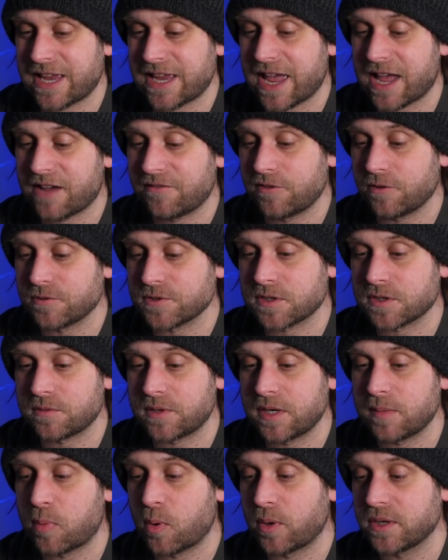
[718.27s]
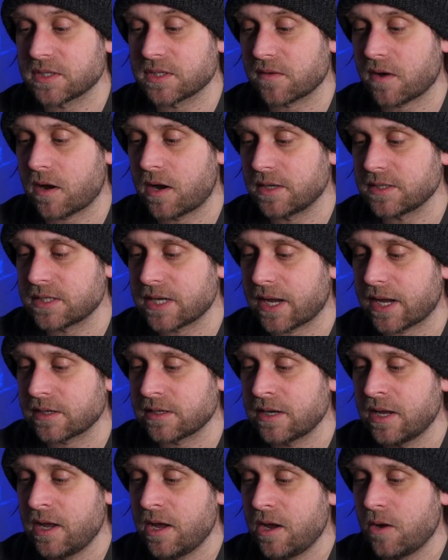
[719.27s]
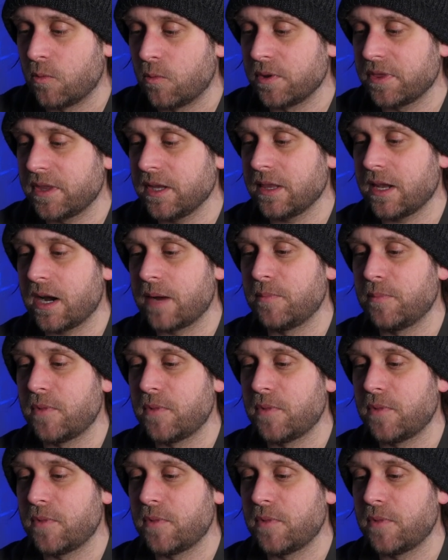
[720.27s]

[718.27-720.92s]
have those three points of contact. One thing that I'm